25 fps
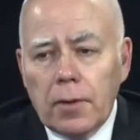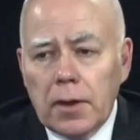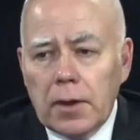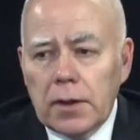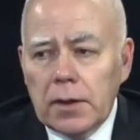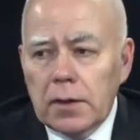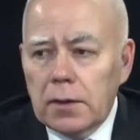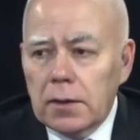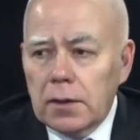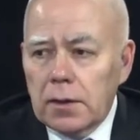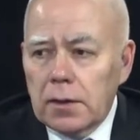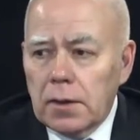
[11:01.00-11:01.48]

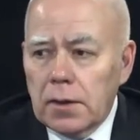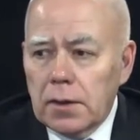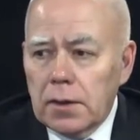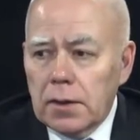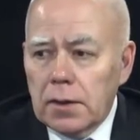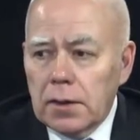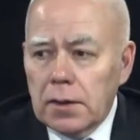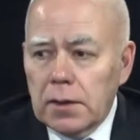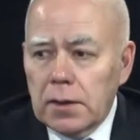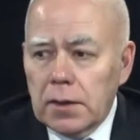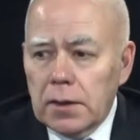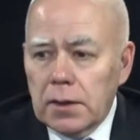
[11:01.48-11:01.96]
on
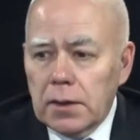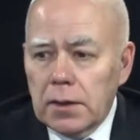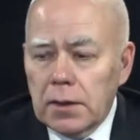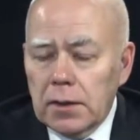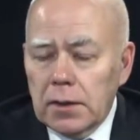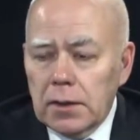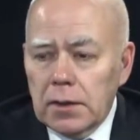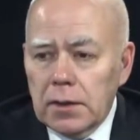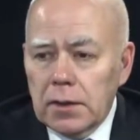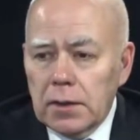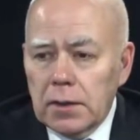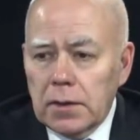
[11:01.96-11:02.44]
on uh,
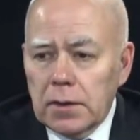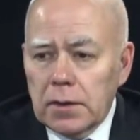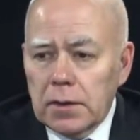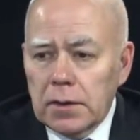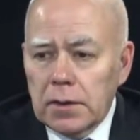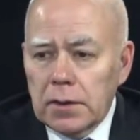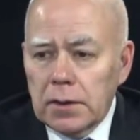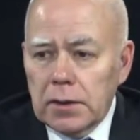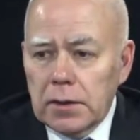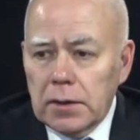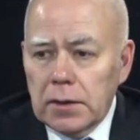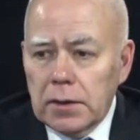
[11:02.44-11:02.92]

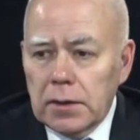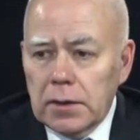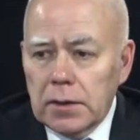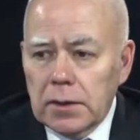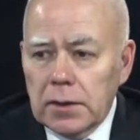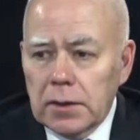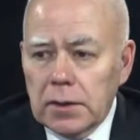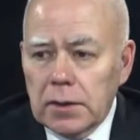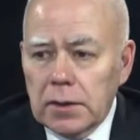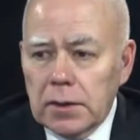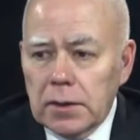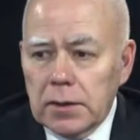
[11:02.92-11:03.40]
on
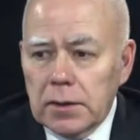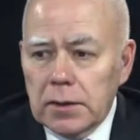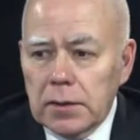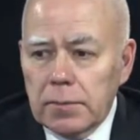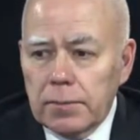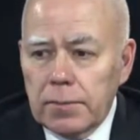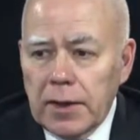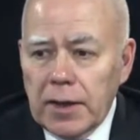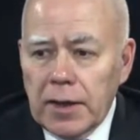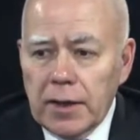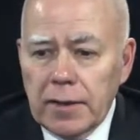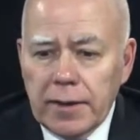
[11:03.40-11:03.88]
uh,
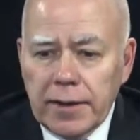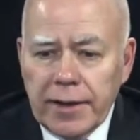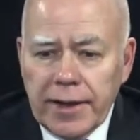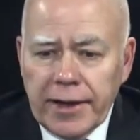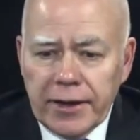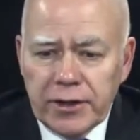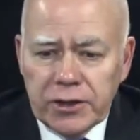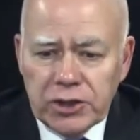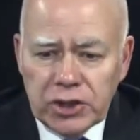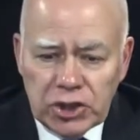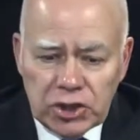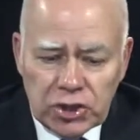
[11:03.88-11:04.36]
making the
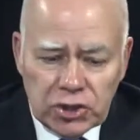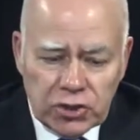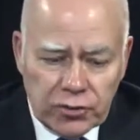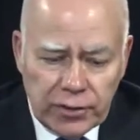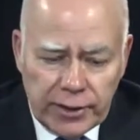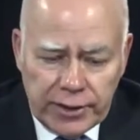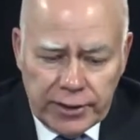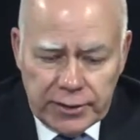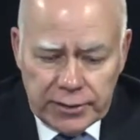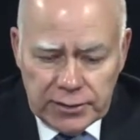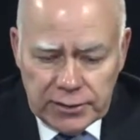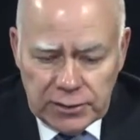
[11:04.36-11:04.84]
energy
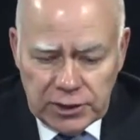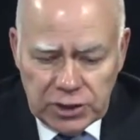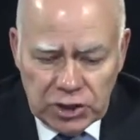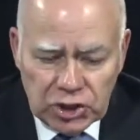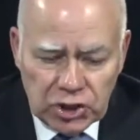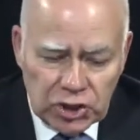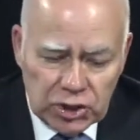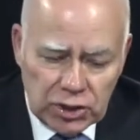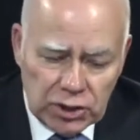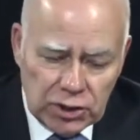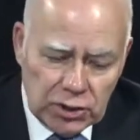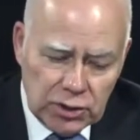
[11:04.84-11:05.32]

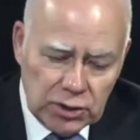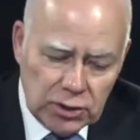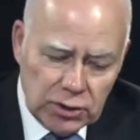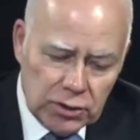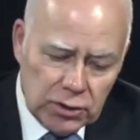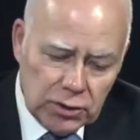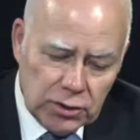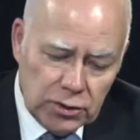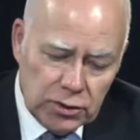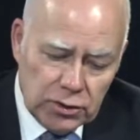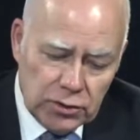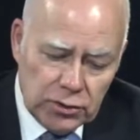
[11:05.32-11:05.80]

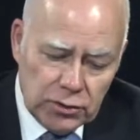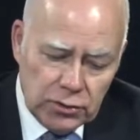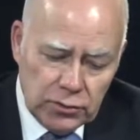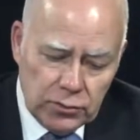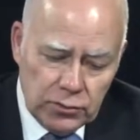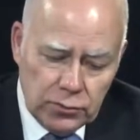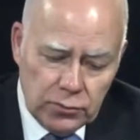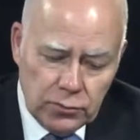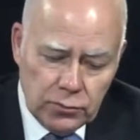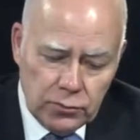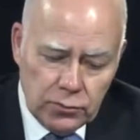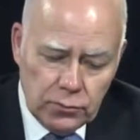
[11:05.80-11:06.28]
transition
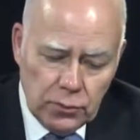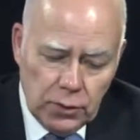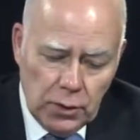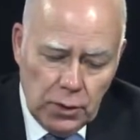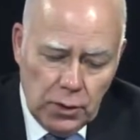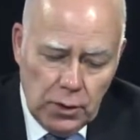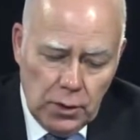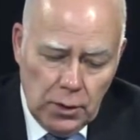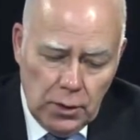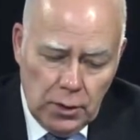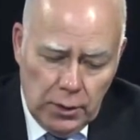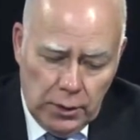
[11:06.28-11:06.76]
to
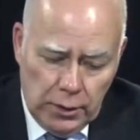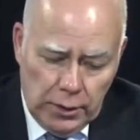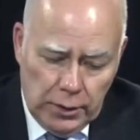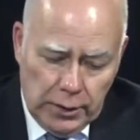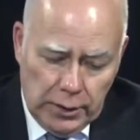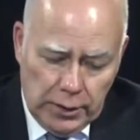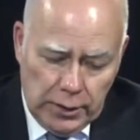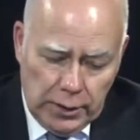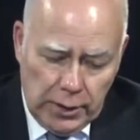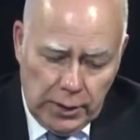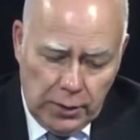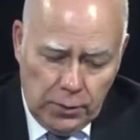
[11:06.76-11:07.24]

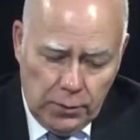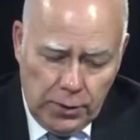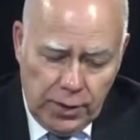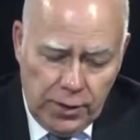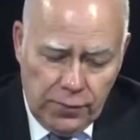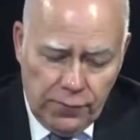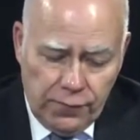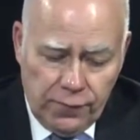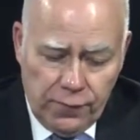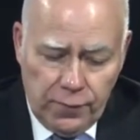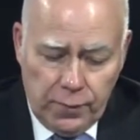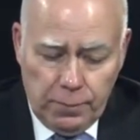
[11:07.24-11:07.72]
uh, get away
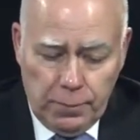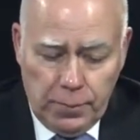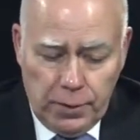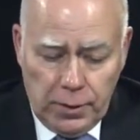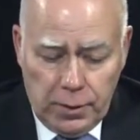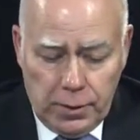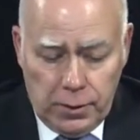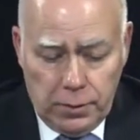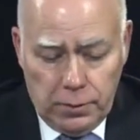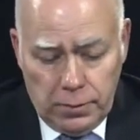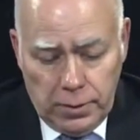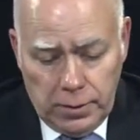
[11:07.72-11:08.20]
from
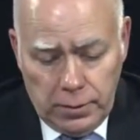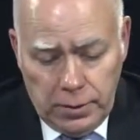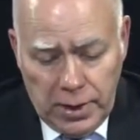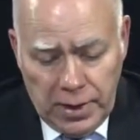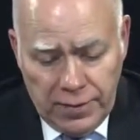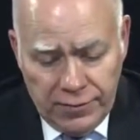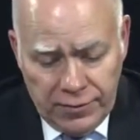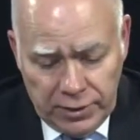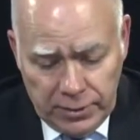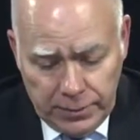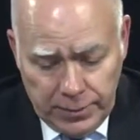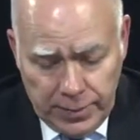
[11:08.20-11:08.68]
our
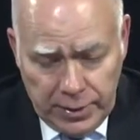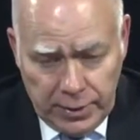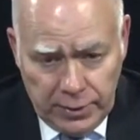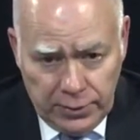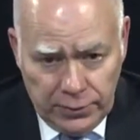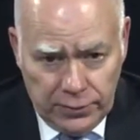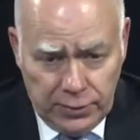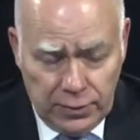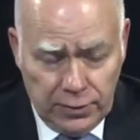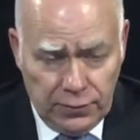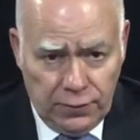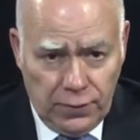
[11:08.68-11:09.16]
heavy
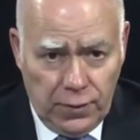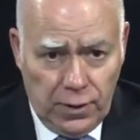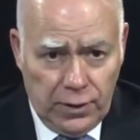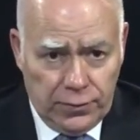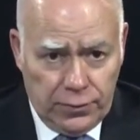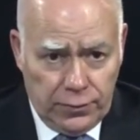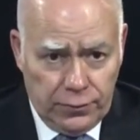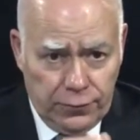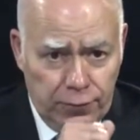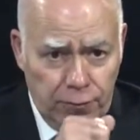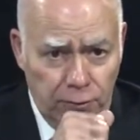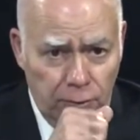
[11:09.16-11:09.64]
dependence on
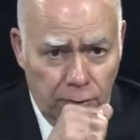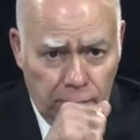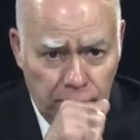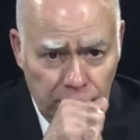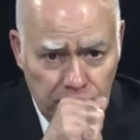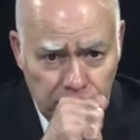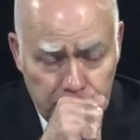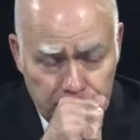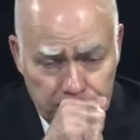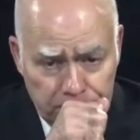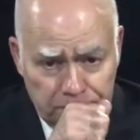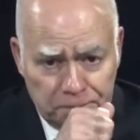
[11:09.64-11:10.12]
fossil
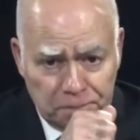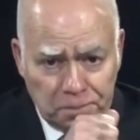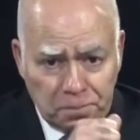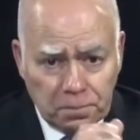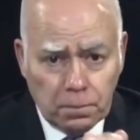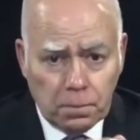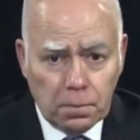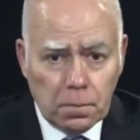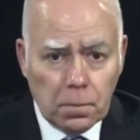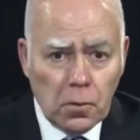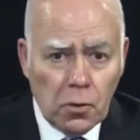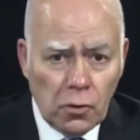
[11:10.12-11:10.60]
fuels
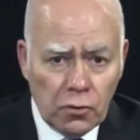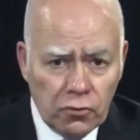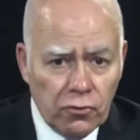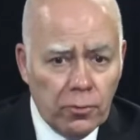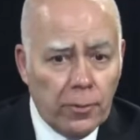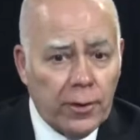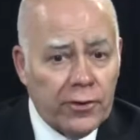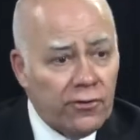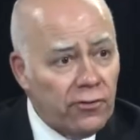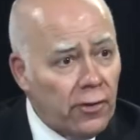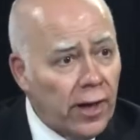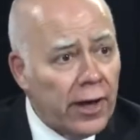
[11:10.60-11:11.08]
to a
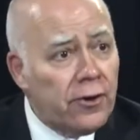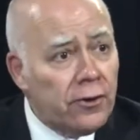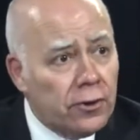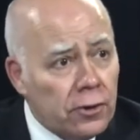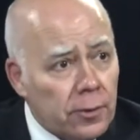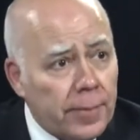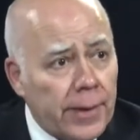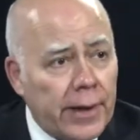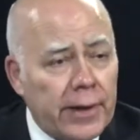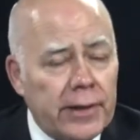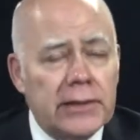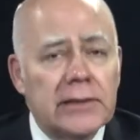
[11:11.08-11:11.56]
much lighter
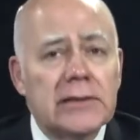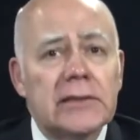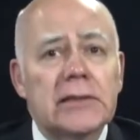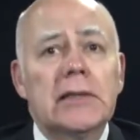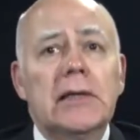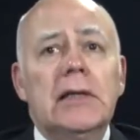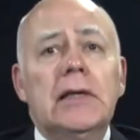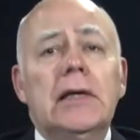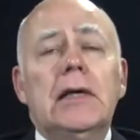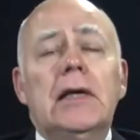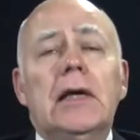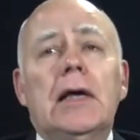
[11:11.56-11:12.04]
dependence.
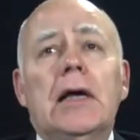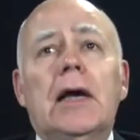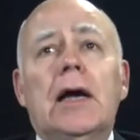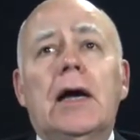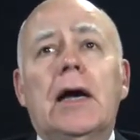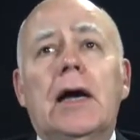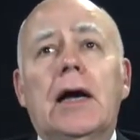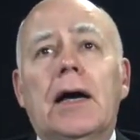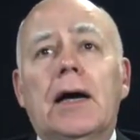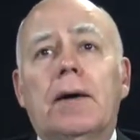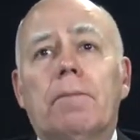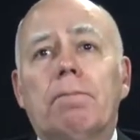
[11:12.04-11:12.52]

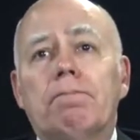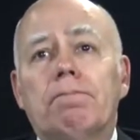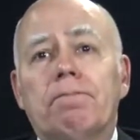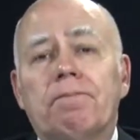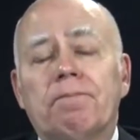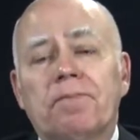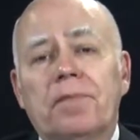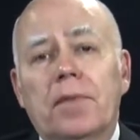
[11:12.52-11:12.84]
Um,